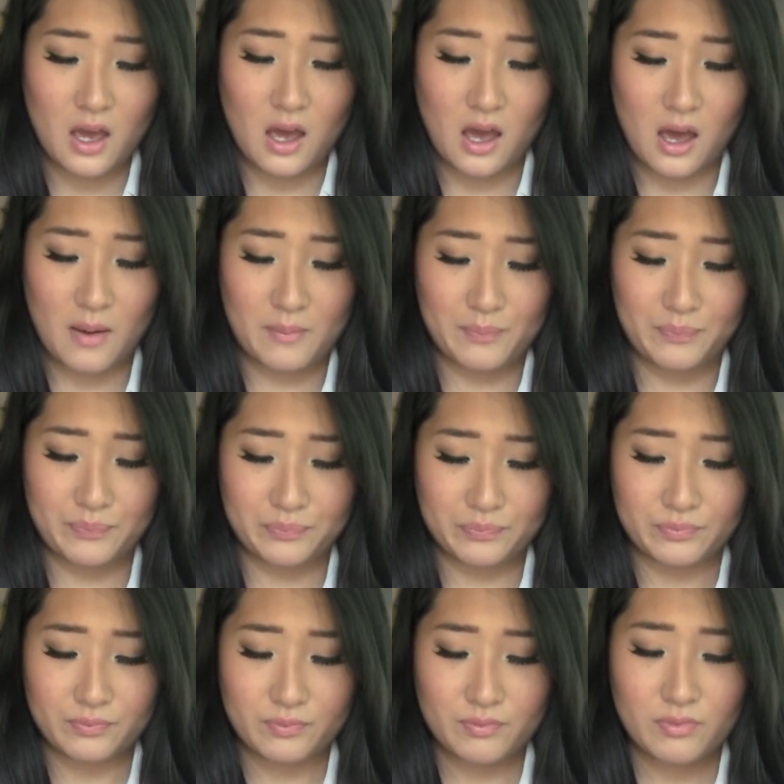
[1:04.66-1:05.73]
um,
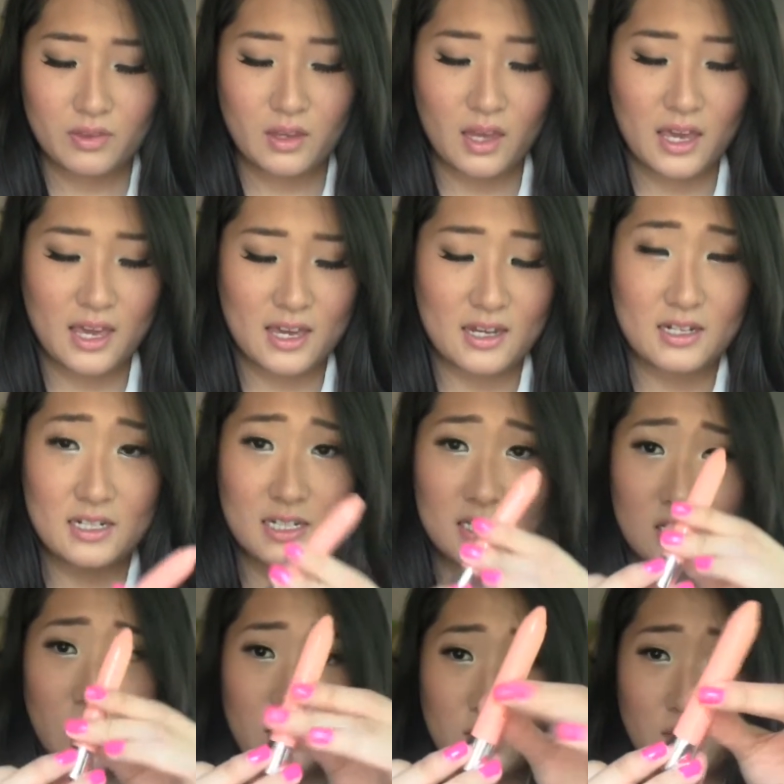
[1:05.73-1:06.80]
and
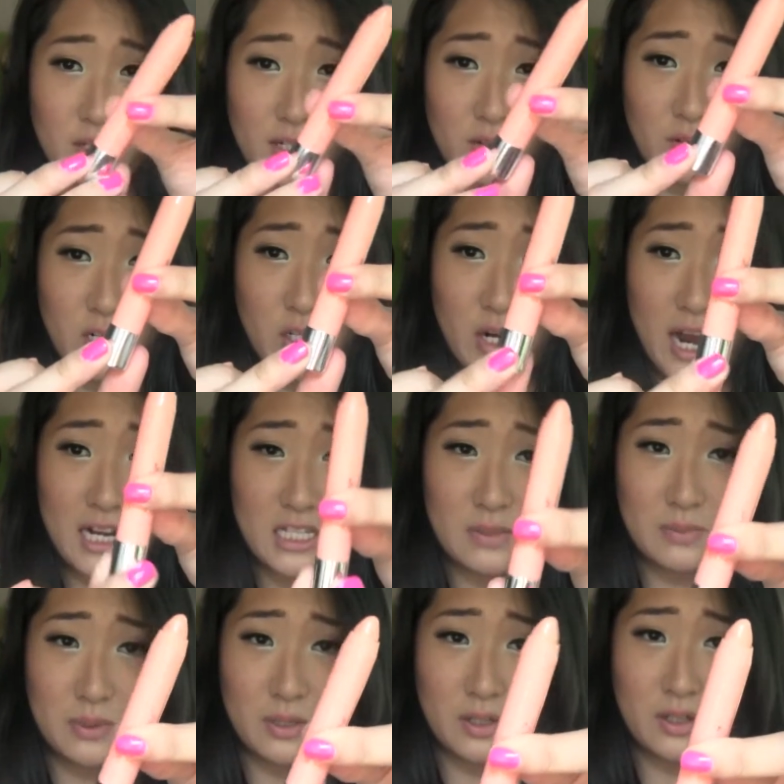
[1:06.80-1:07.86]
it's also like a
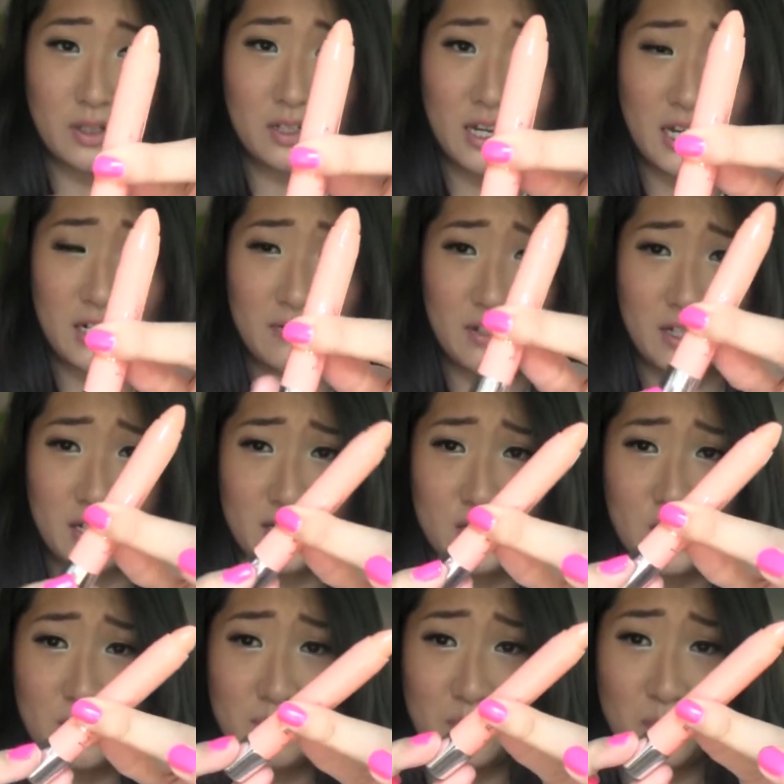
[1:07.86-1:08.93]
retractable, kind of like a
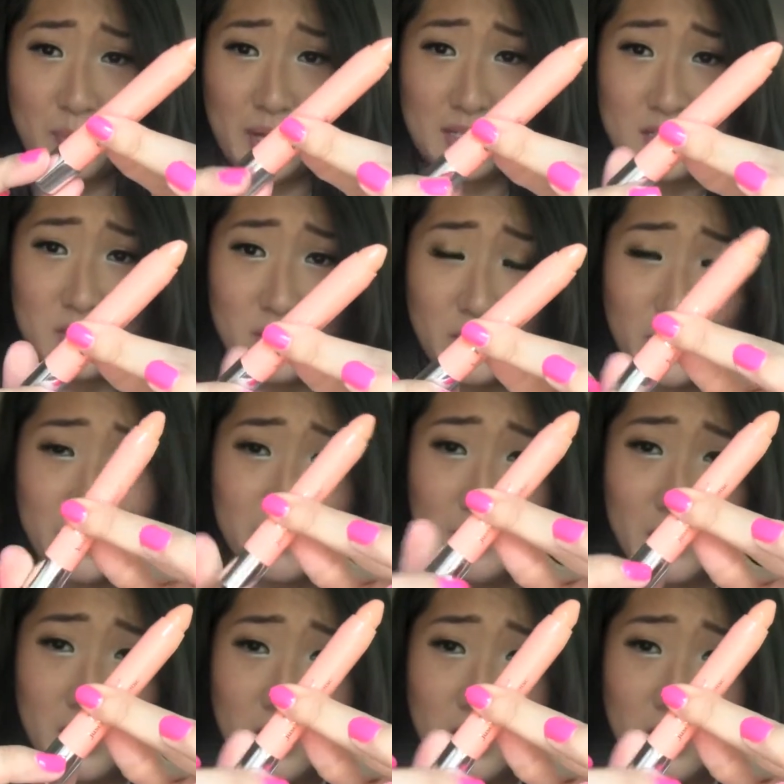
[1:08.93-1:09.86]
jumbo pencil